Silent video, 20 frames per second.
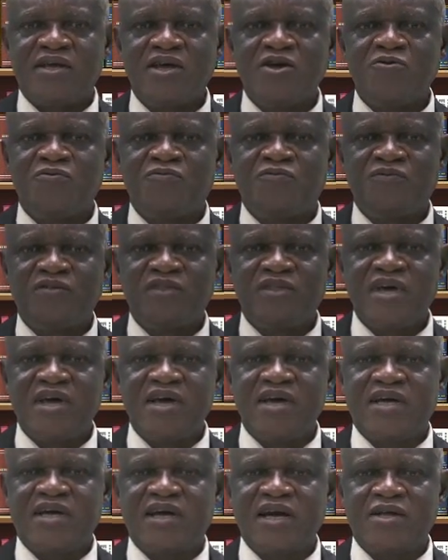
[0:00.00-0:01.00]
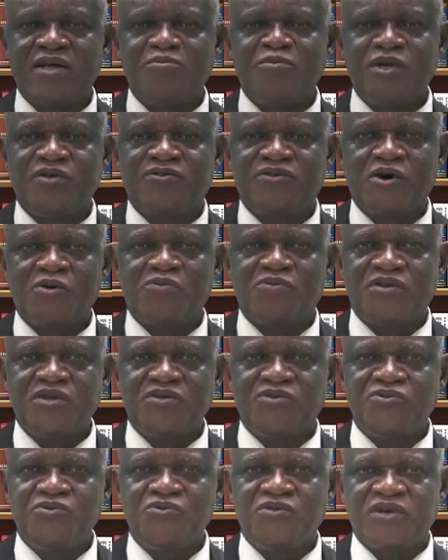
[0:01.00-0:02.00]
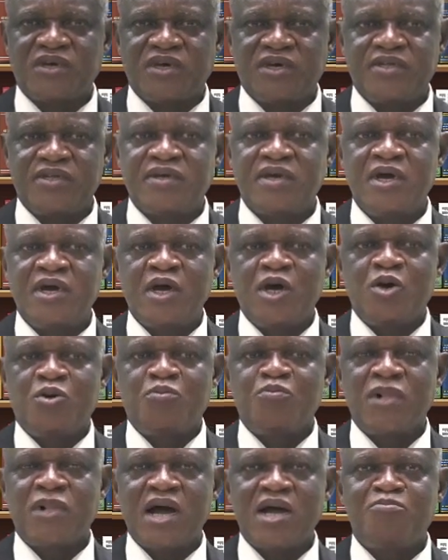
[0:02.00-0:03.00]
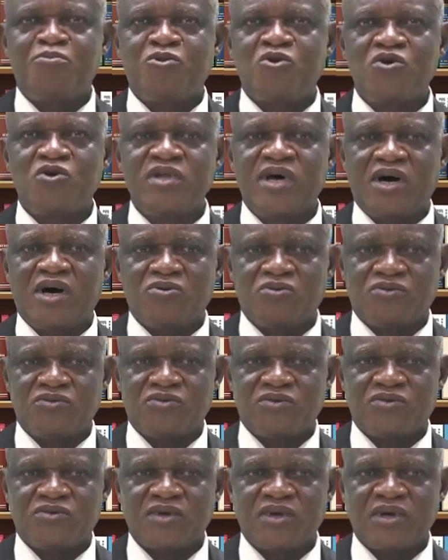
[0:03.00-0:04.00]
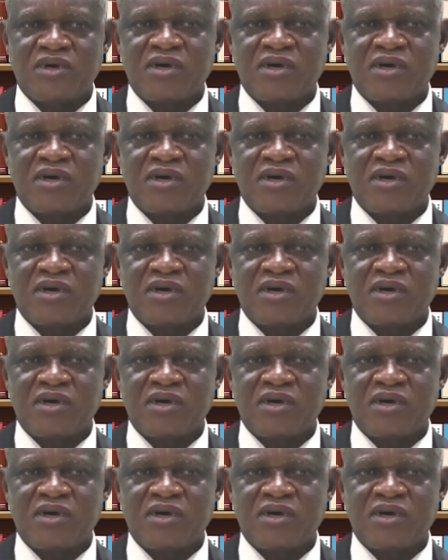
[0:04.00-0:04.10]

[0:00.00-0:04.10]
if they can be substituted by pronouns,